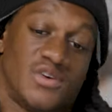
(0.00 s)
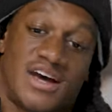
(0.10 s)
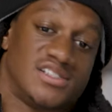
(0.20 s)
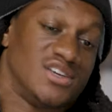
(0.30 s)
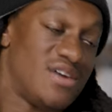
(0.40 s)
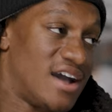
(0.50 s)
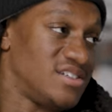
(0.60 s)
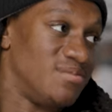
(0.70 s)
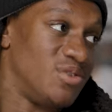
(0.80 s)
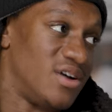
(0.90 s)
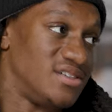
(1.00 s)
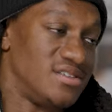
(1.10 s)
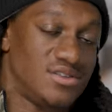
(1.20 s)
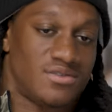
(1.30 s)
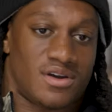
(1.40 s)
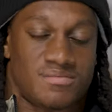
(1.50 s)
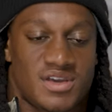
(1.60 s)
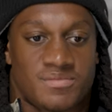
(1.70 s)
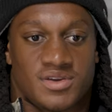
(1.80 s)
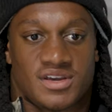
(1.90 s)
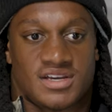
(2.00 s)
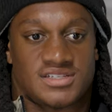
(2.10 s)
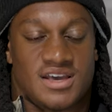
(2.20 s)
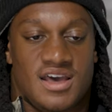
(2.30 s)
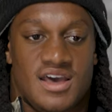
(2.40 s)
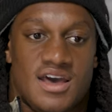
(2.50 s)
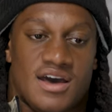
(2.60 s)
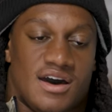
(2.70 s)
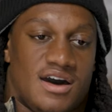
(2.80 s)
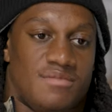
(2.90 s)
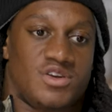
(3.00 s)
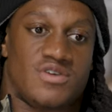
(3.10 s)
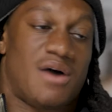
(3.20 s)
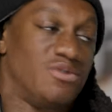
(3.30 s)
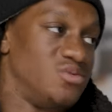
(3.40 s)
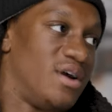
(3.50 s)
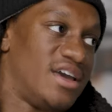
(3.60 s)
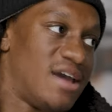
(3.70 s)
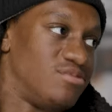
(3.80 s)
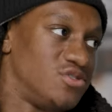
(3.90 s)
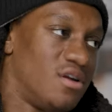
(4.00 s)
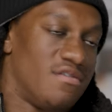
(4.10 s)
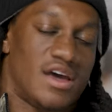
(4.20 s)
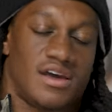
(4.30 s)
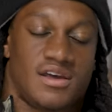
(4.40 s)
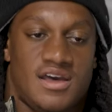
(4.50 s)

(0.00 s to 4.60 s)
so I still ask him questions, you know what I mean? Because, you know, I was one game short of that.